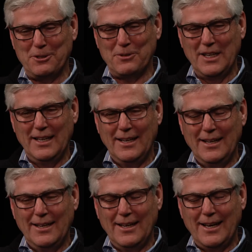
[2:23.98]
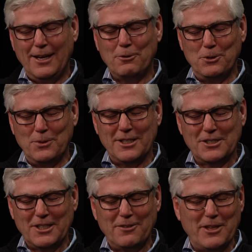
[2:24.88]
of how do I
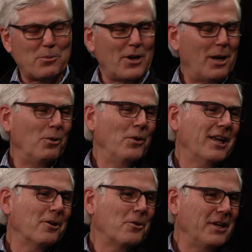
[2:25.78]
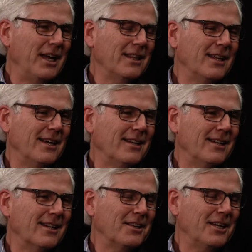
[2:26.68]
solve that problem? We can create that
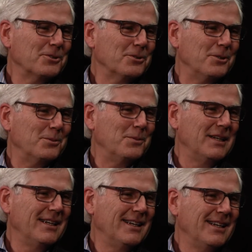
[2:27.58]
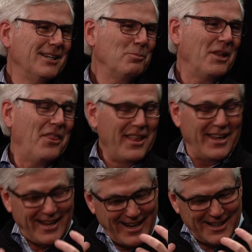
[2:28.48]
in a classroom, but
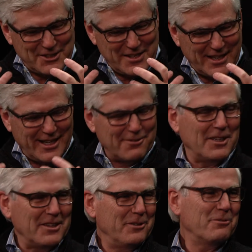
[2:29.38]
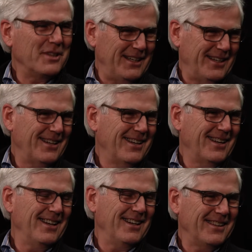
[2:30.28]
they actually then have to live that
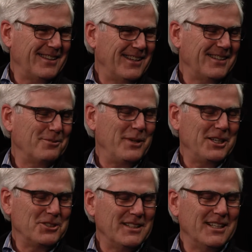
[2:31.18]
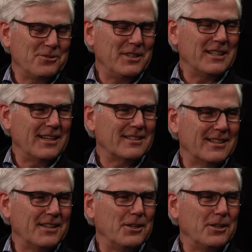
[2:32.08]
at the bench, and that's fantastic, I